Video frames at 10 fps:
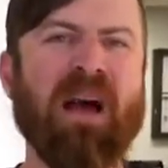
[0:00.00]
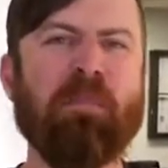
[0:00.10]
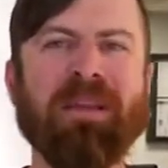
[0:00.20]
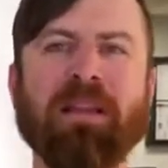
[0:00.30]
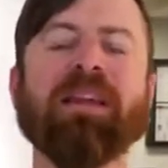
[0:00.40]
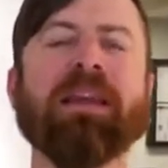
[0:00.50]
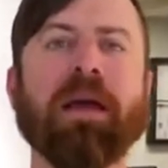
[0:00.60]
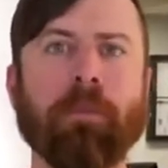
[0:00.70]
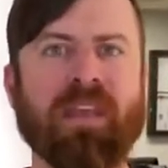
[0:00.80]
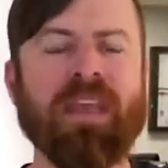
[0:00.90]
a
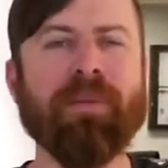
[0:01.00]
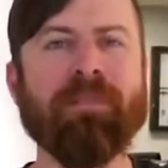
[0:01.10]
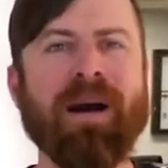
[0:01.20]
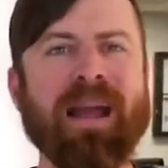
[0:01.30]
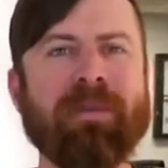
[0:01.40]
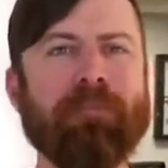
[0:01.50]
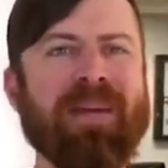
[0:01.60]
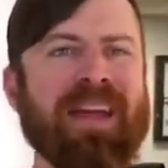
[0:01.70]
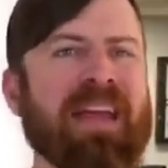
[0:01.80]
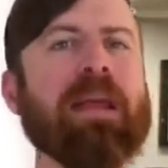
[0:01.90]
millionaire, keep in mind,
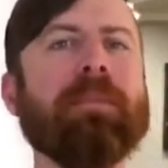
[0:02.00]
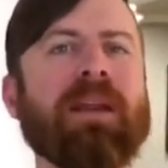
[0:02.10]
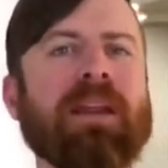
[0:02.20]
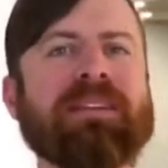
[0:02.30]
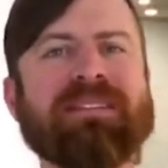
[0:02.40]
making money is